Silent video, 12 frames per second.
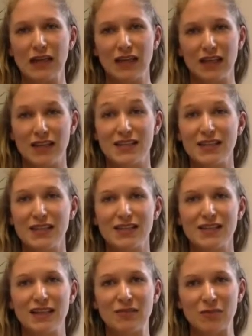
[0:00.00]

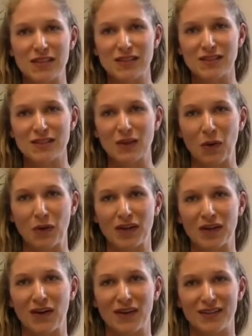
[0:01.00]
CC business going
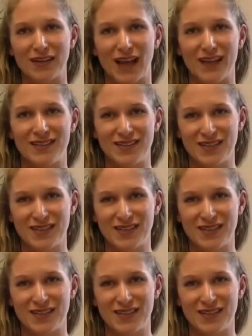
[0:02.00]
on and